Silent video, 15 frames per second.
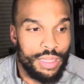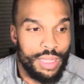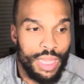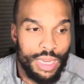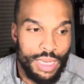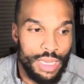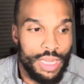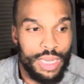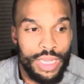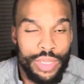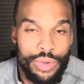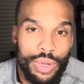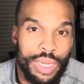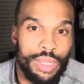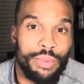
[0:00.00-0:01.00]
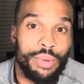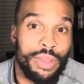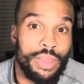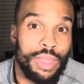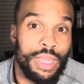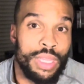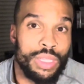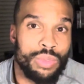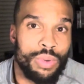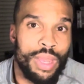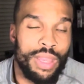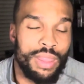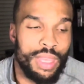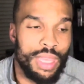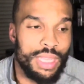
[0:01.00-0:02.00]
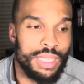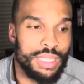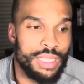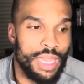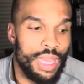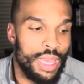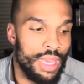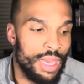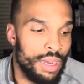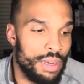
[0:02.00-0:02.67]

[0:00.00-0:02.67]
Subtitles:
like, nitty gritty with things, right? Things that,